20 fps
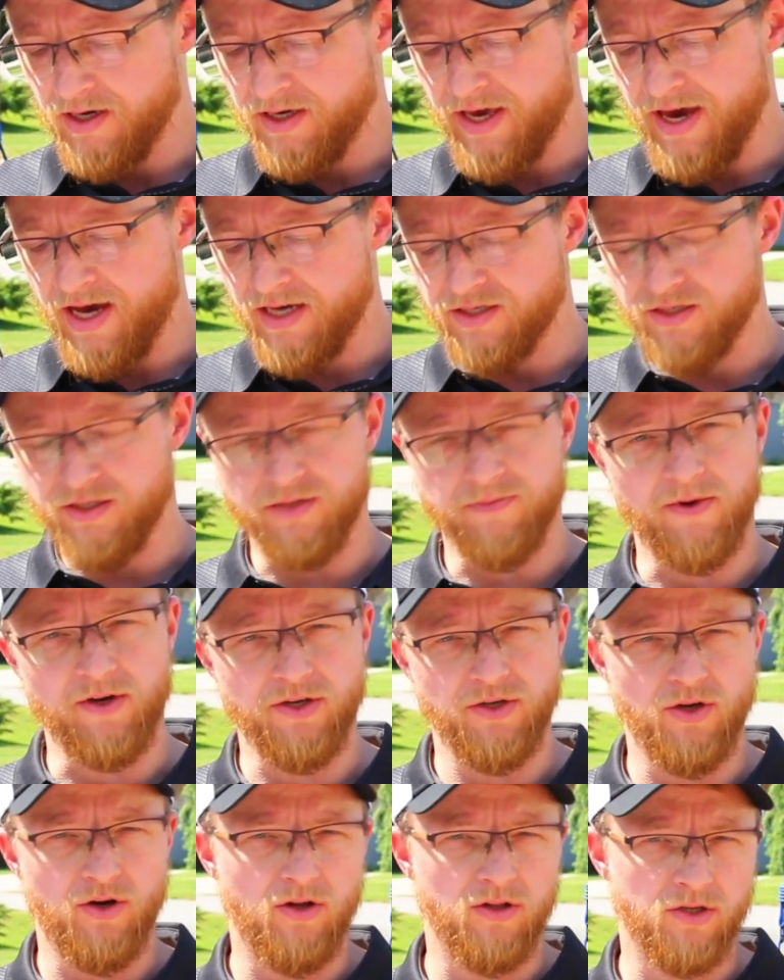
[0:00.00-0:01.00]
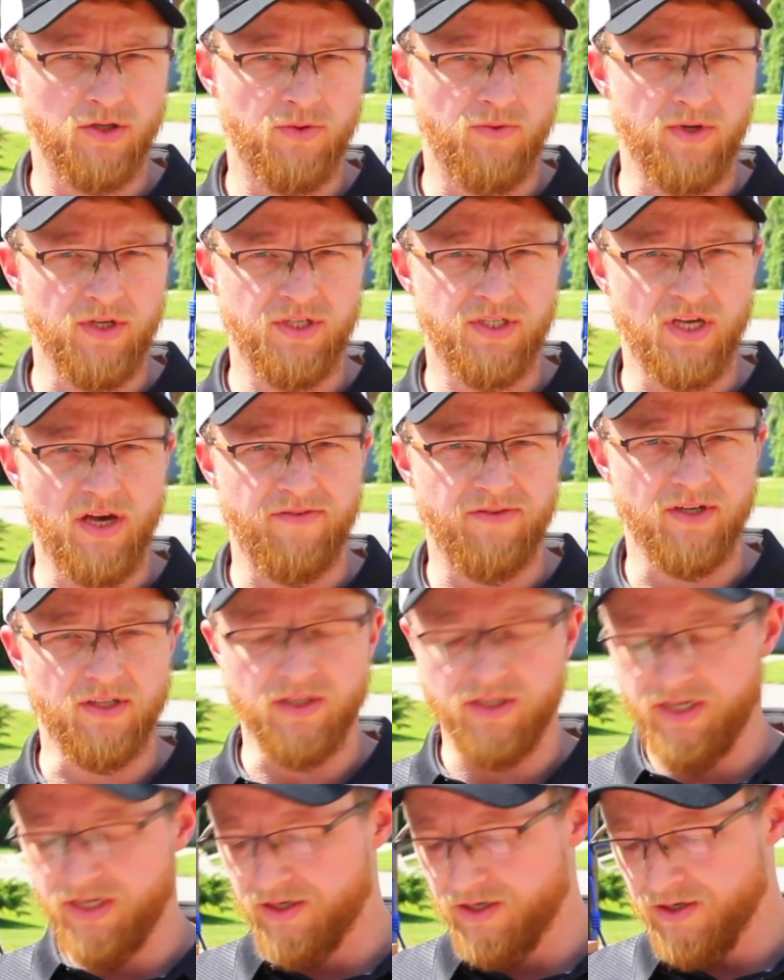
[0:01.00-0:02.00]
Gas is about $1.27 a
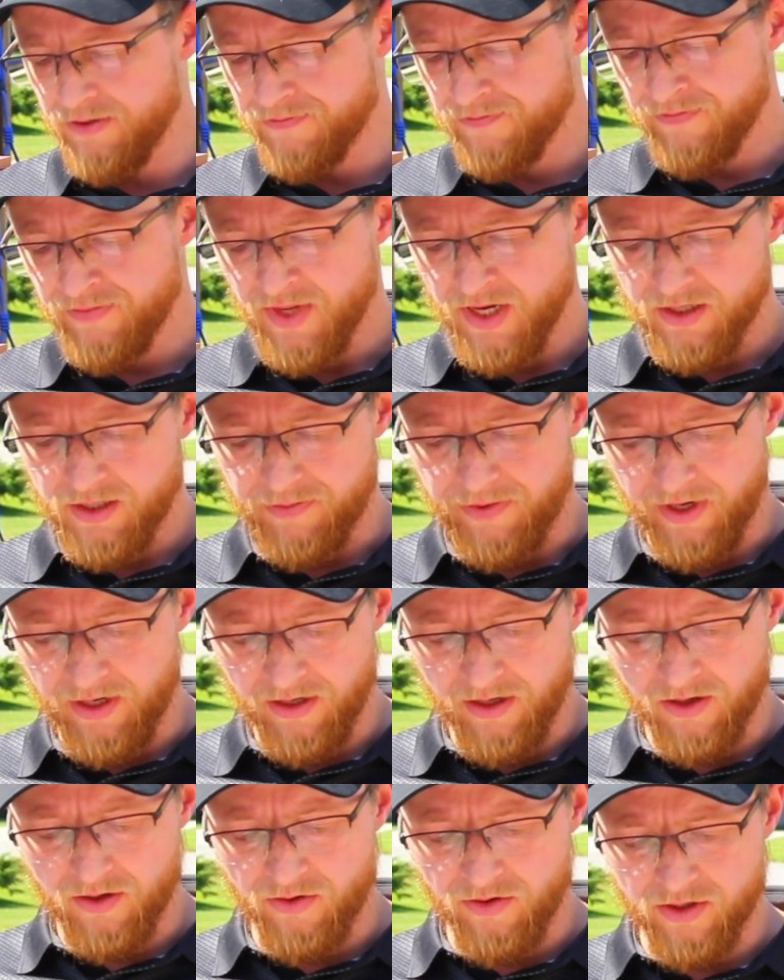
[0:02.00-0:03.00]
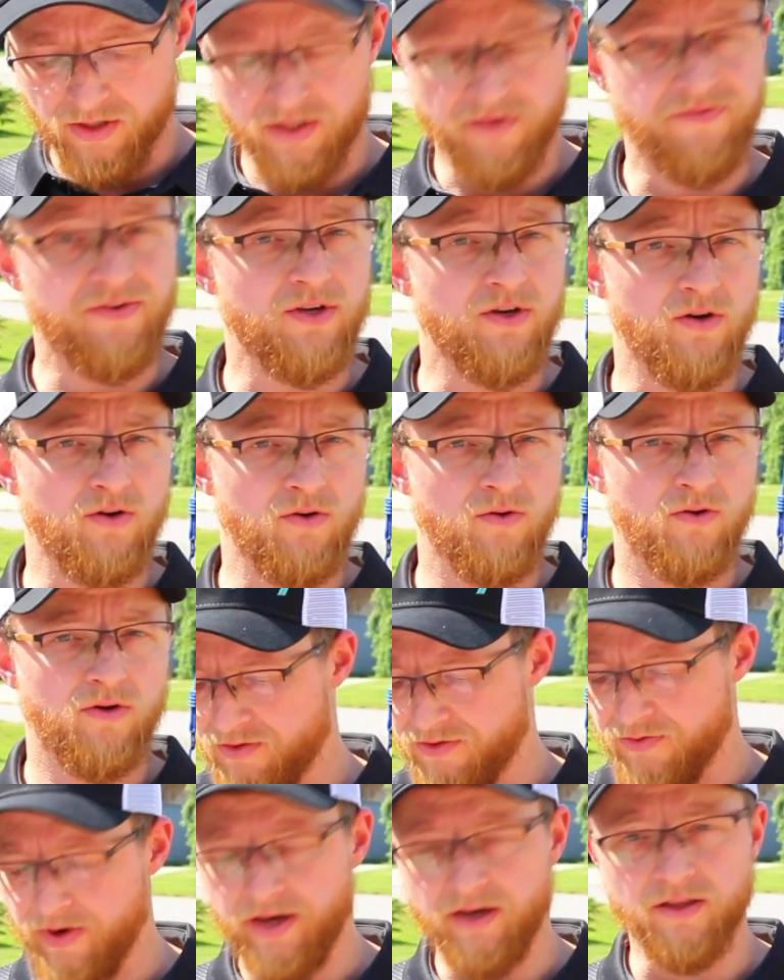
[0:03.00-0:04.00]
liter, depending, of course, if you go
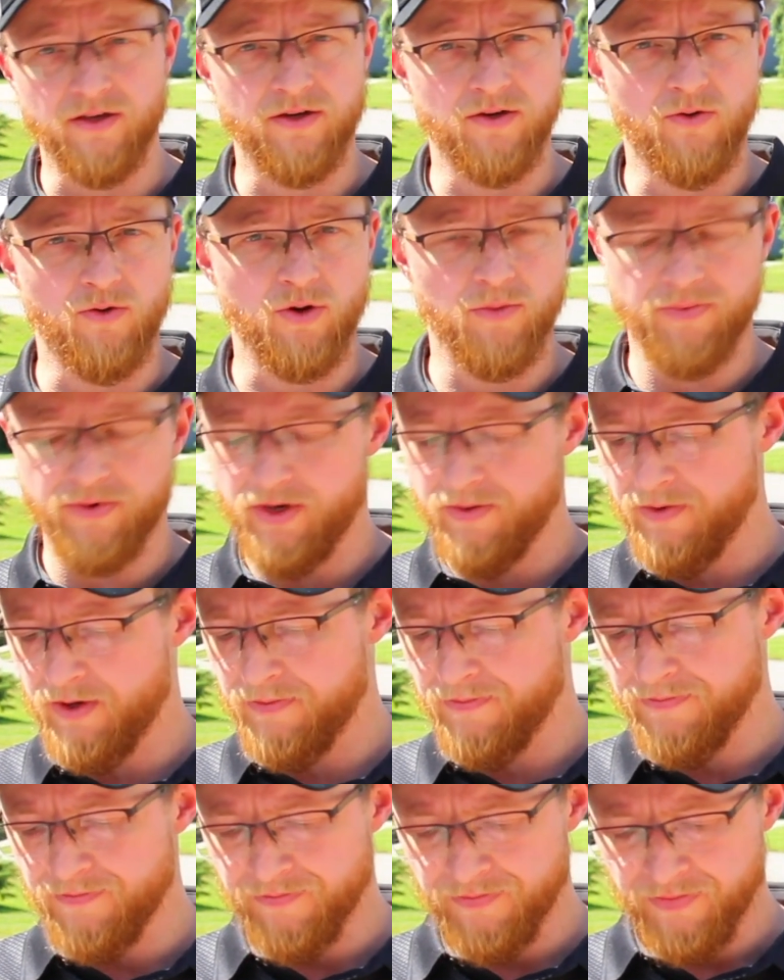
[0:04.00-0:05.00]
with regular or premium.